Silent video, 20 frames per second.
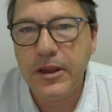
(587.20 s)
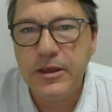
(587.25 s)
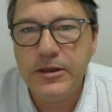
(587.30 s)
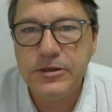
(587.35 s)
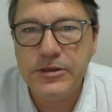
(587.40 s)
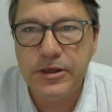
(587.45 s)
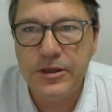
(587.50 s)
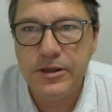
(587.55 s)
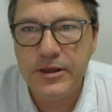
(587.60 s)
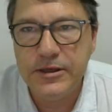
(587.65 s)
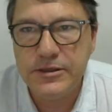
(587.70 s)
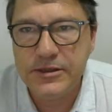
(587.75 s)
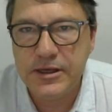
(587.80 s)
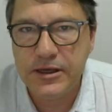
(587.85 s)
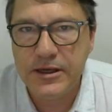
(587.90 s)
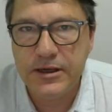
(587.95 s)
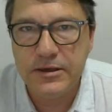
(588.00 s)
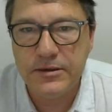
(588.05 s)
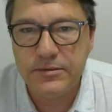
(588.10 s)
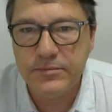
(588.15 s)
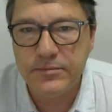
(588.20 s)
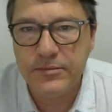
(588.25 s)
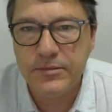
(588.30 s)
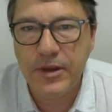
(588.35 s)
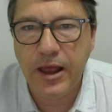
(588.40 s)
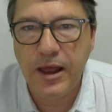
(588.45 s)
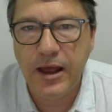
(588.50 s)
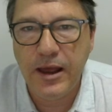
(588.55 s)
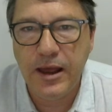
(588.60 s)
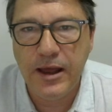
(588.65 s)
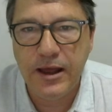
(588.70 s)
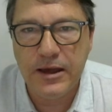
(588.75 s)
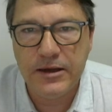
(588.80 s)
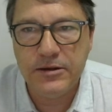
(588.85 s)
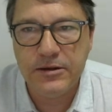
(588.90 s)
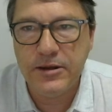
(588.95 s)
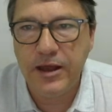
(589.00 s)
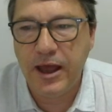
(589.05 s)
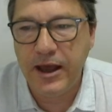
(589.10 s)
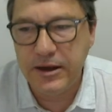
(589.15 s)
so there's our
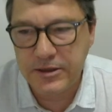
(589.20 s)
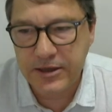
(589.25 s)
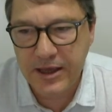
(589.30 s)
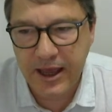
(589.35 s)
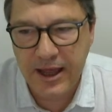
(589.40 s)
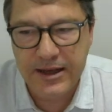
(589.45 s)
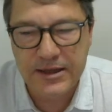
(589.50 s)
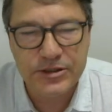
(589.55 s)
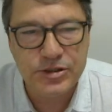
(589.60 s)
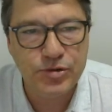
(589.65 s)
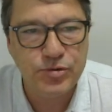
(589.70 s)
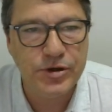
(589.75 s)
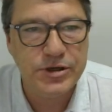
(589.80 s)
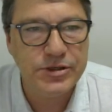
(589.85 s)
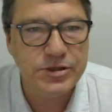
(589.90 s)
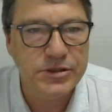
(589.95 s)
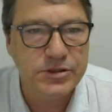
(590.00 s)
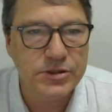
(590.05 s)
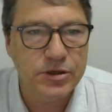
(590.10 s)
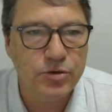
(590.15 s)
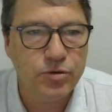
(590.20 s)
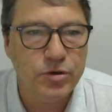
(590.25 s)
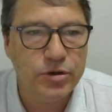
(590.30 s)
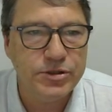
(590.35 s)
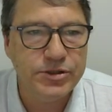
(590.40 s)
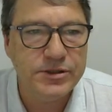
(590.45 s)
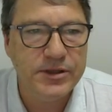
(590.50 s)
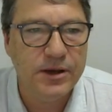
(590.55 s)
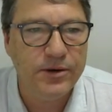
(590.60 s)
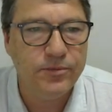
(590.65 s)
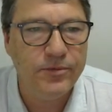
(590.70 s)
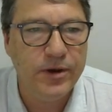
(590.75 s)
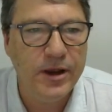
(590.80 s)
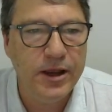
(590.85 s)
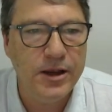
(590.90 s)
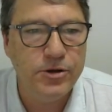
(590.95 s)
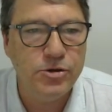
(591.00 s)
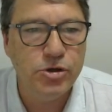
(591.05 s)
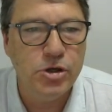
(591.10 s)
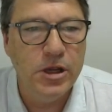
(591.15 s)
color stretches across that
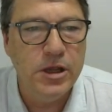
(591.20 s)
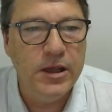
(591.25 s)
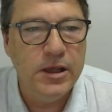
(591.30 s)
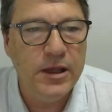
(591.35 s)
range,